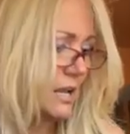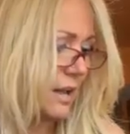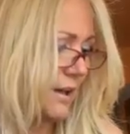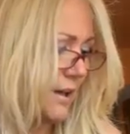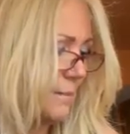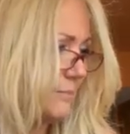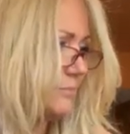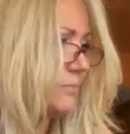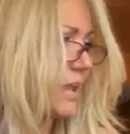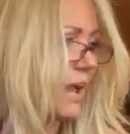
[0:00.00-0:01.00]

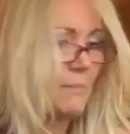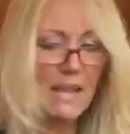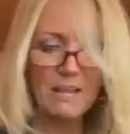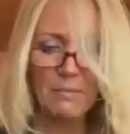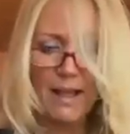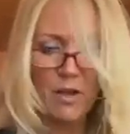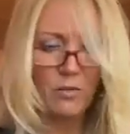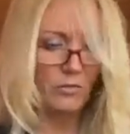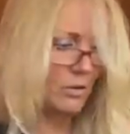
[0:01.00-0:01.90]
I make my own